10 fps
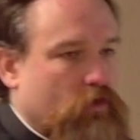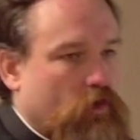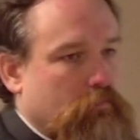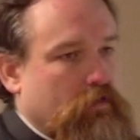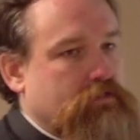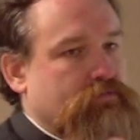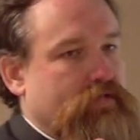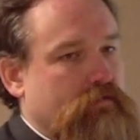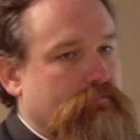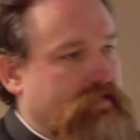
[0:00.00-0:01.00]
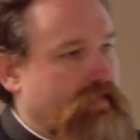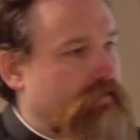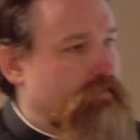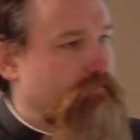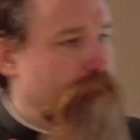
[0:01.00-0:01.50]
the whole book was written by
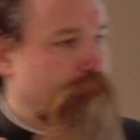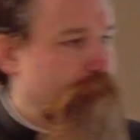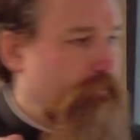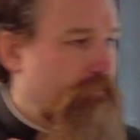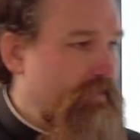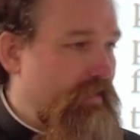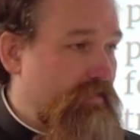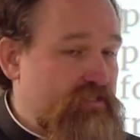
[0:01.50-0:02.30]
David. And